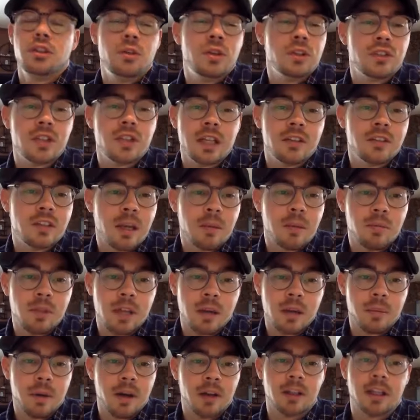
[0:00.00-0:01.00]
could say the same
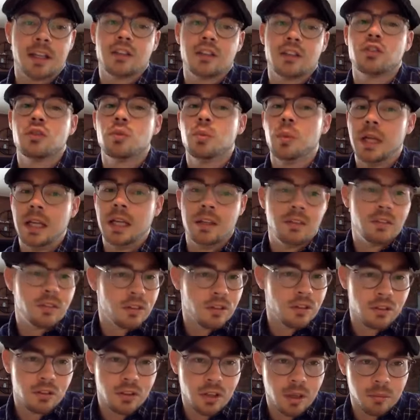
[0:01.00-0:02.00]
thing about like sweets
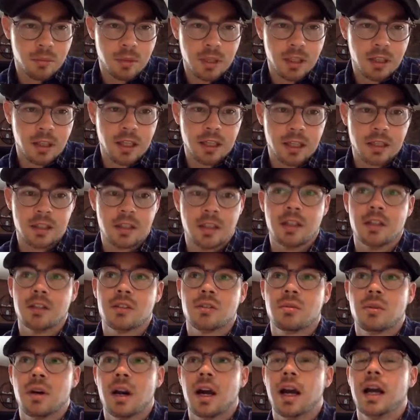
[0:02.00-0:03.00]
or something like
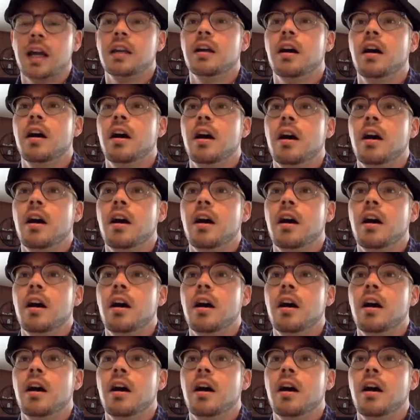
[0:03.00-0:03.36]
this, right?